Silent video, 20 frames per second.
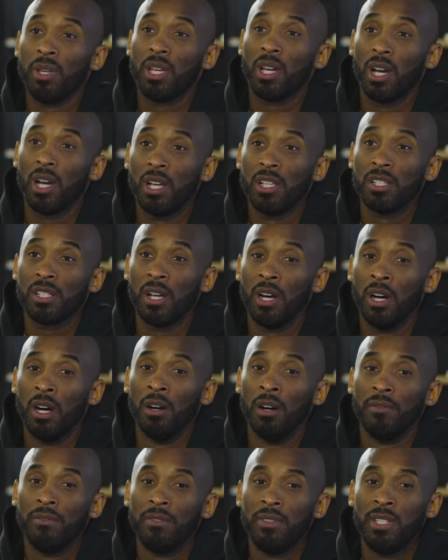because
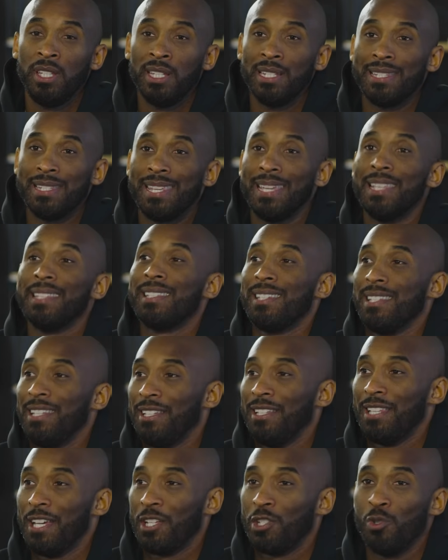of the
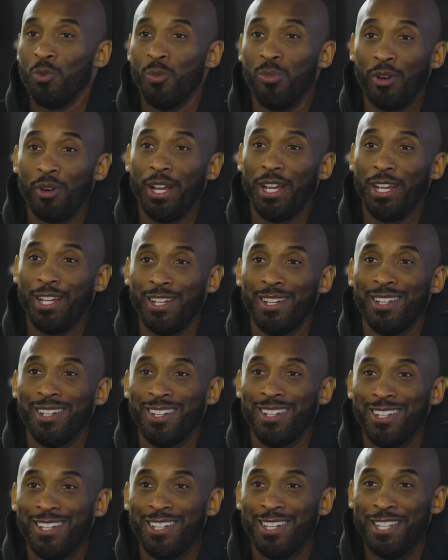intensity that you bring.
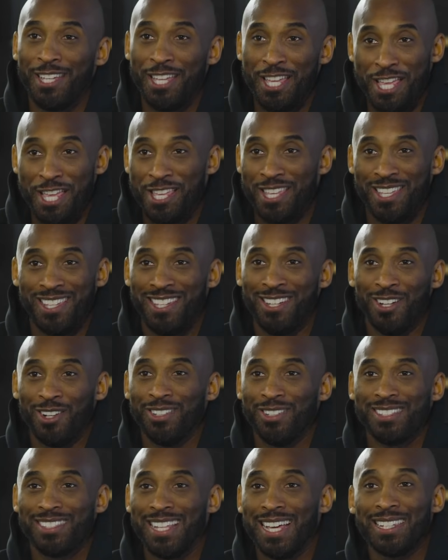You know,
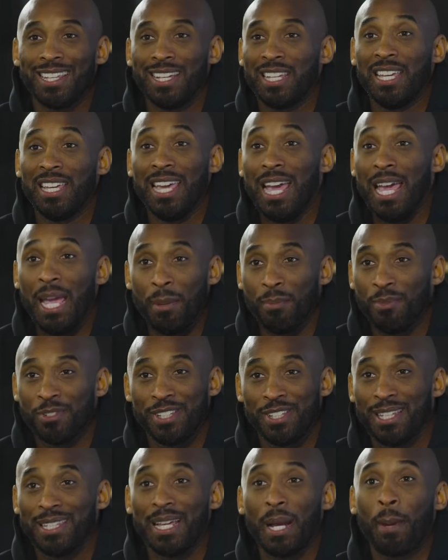it's not like a game.
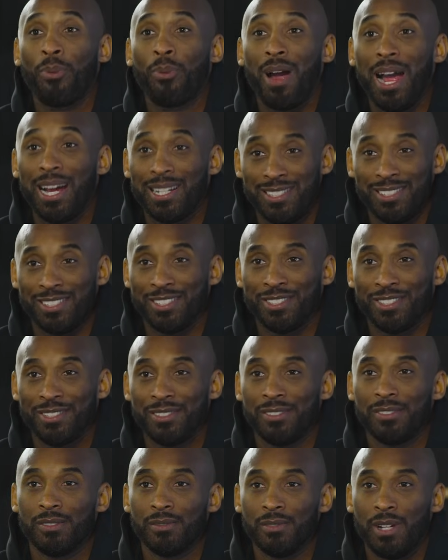It's not like practice,
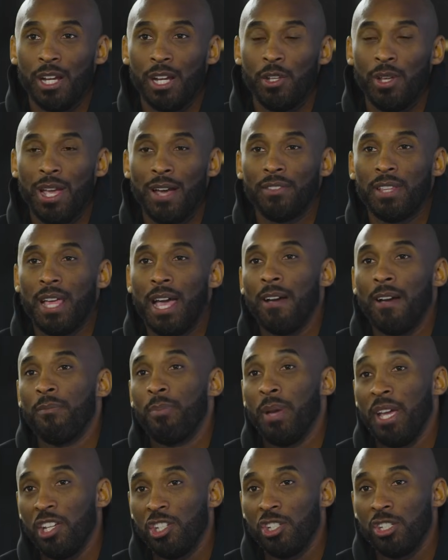right? You have to have
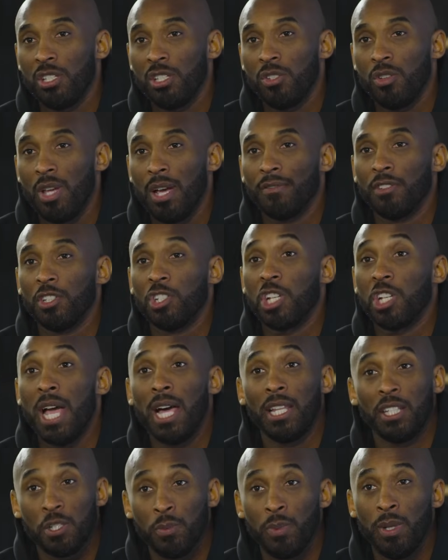patience. You have to
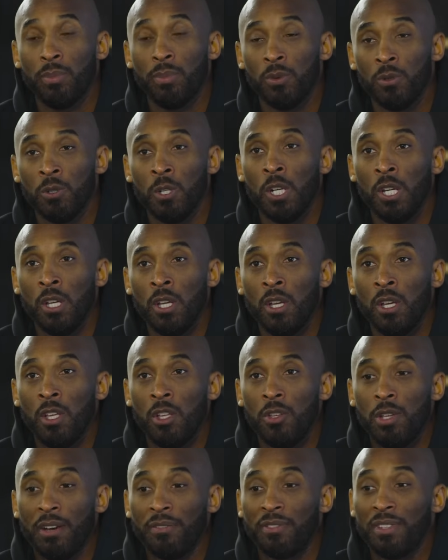challenge people.
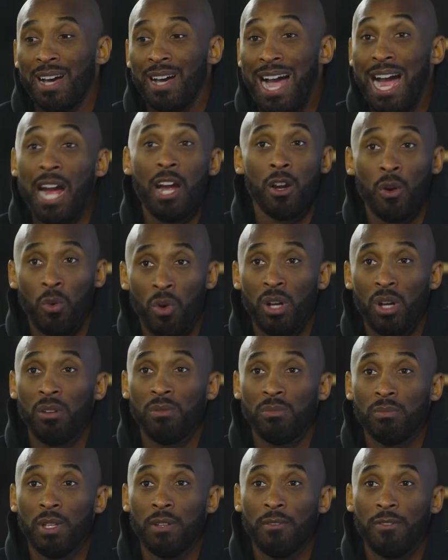You have to hire
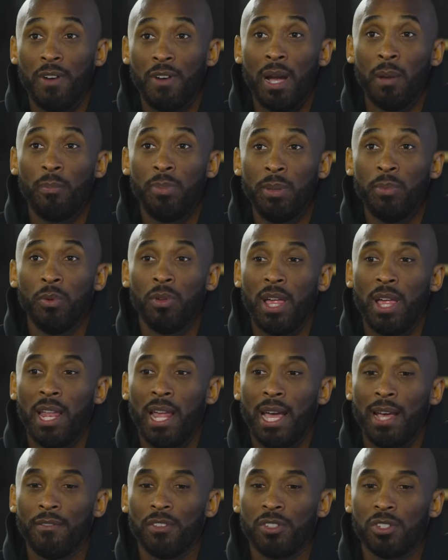well and find people
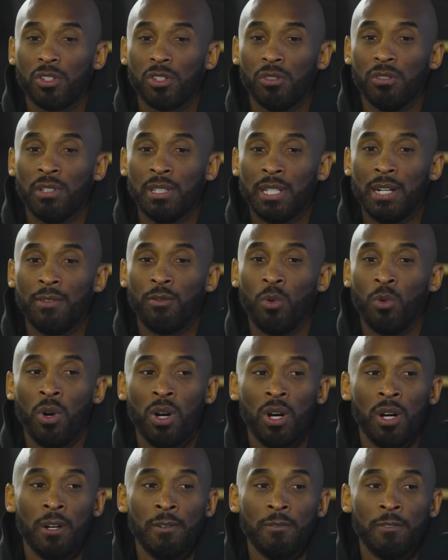that have a certain level
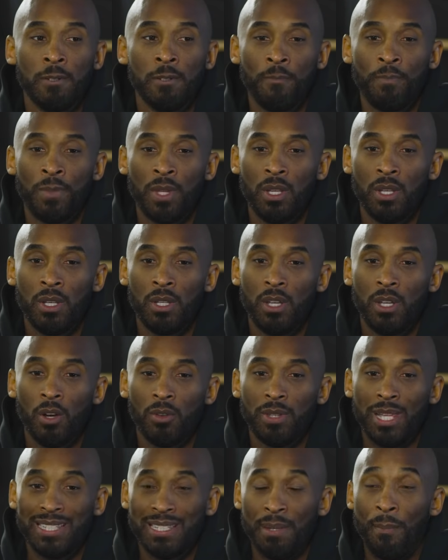of,
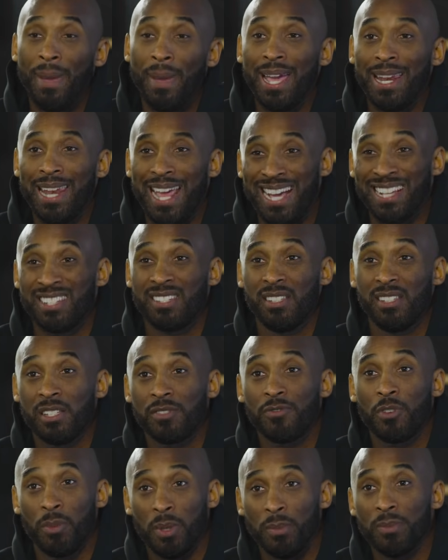that demand
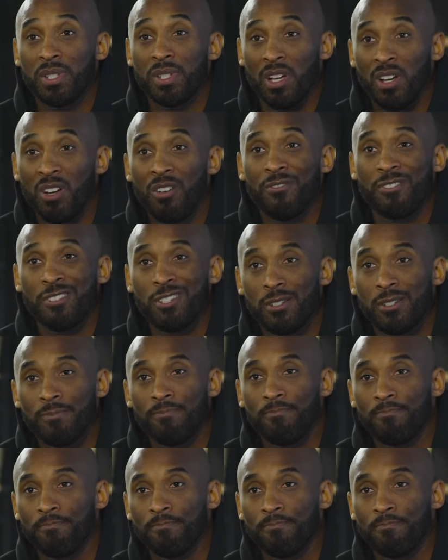excellence from themselves,